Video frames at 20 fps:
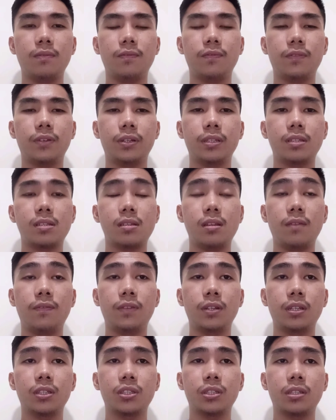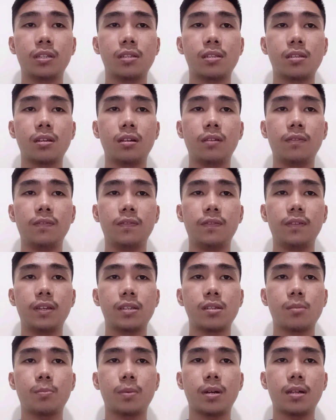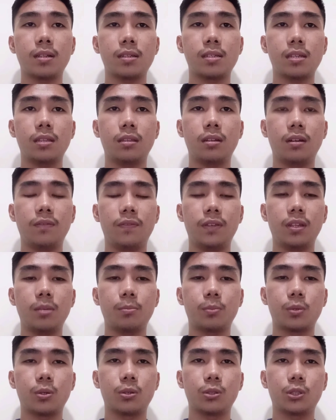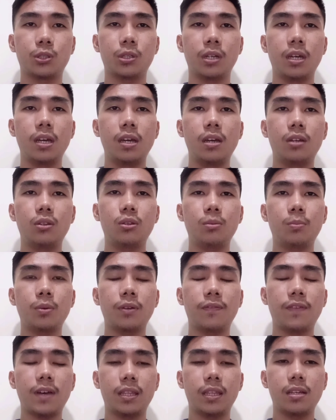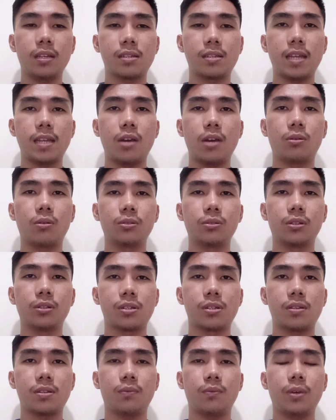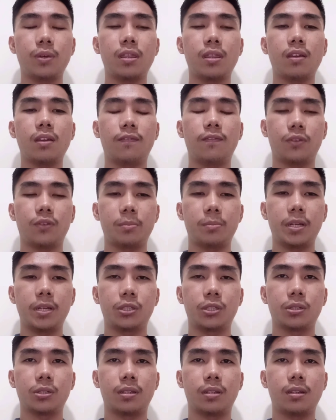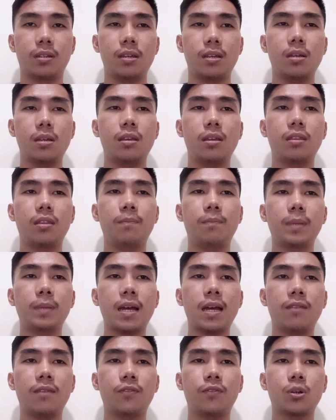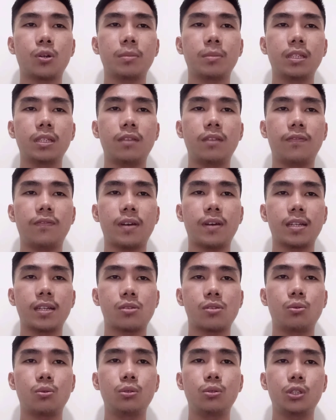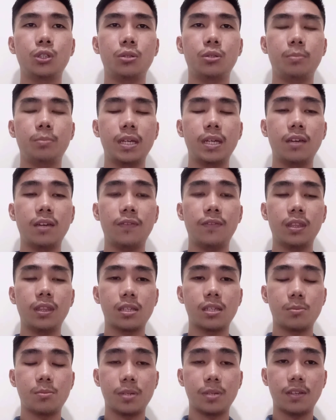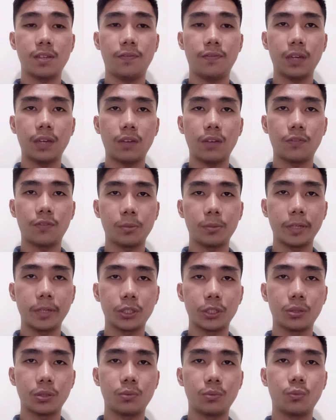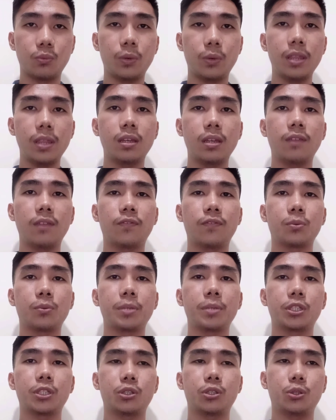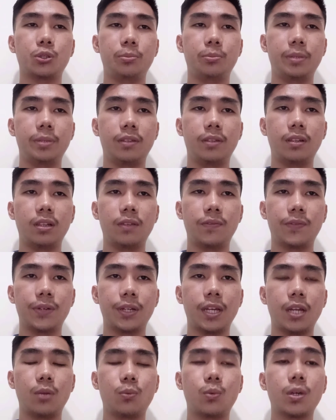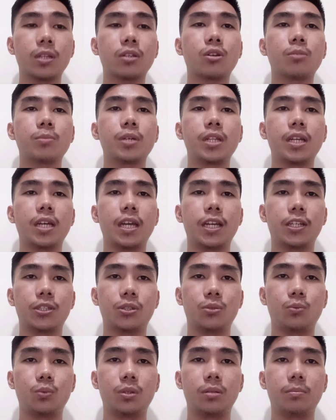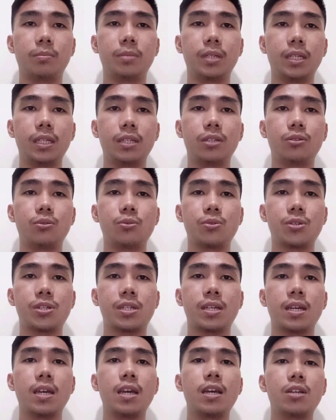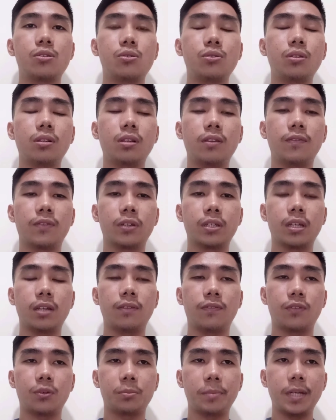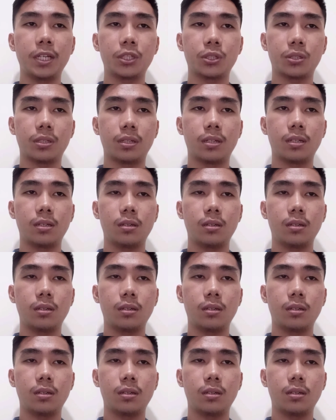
for its definition itself, is a policy-driven approach to providing stakeholders with information. The plan formally defines who should be given the specific information, when the information should be delivered, and what communication will be used to deliver the information.